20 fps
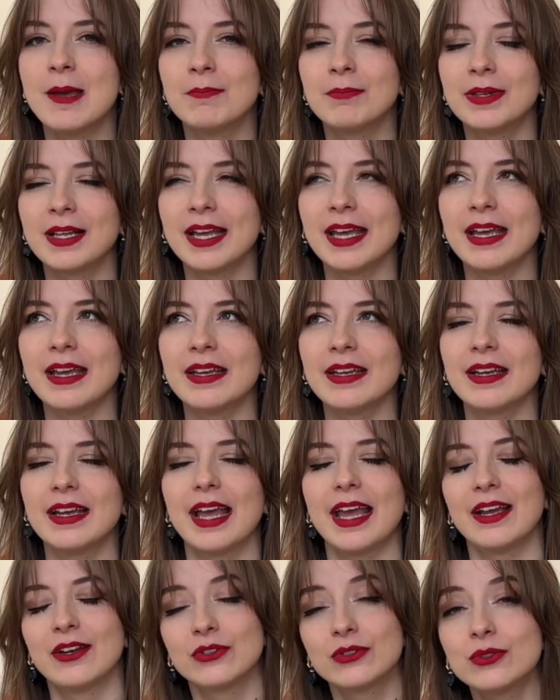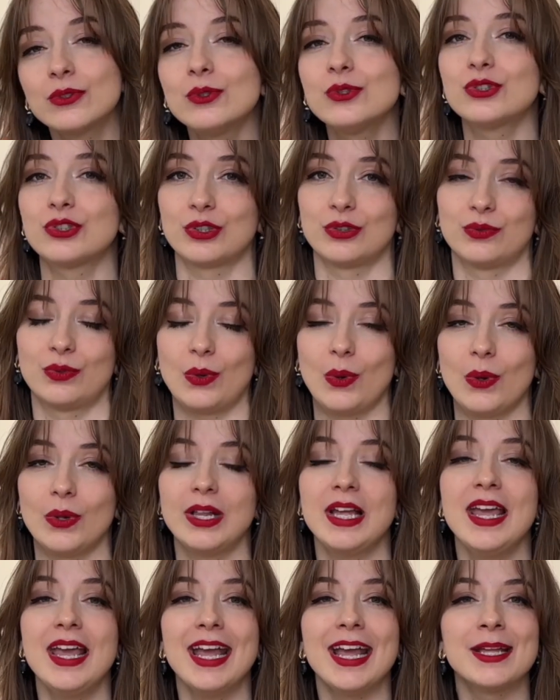playing a crucial
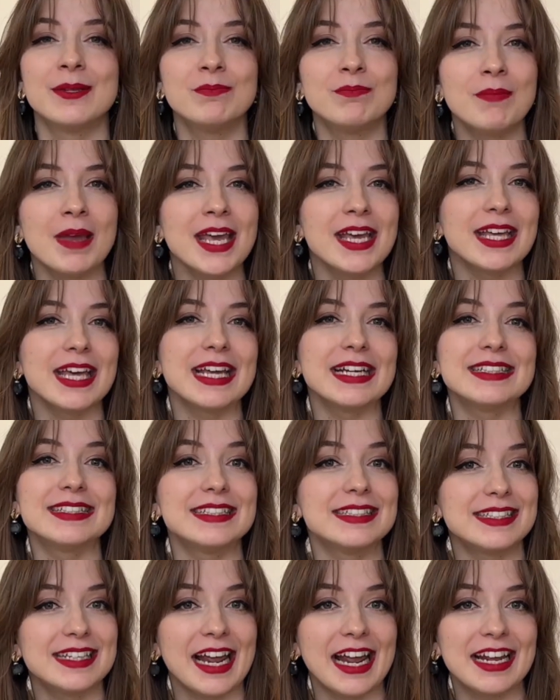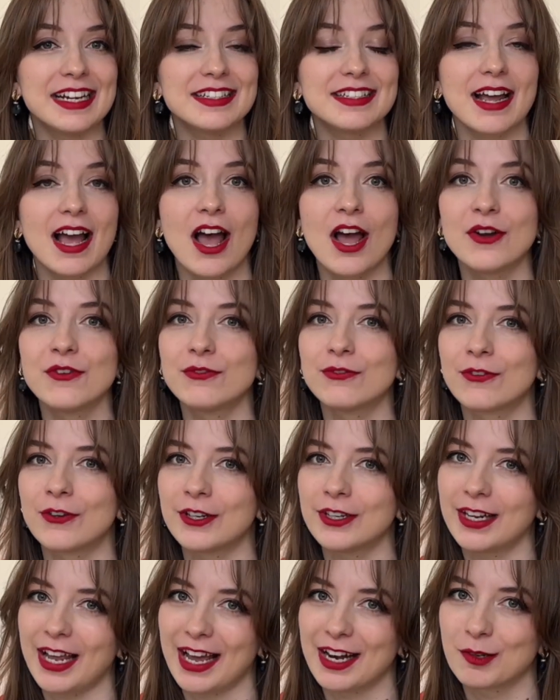role in making the date
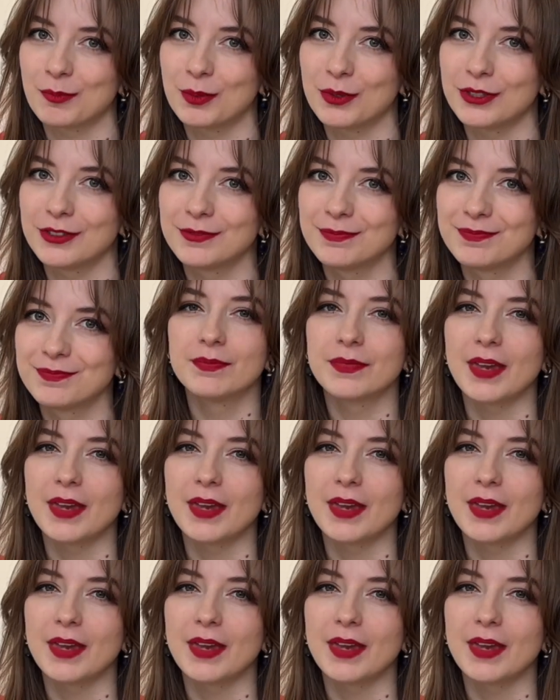unforgettable.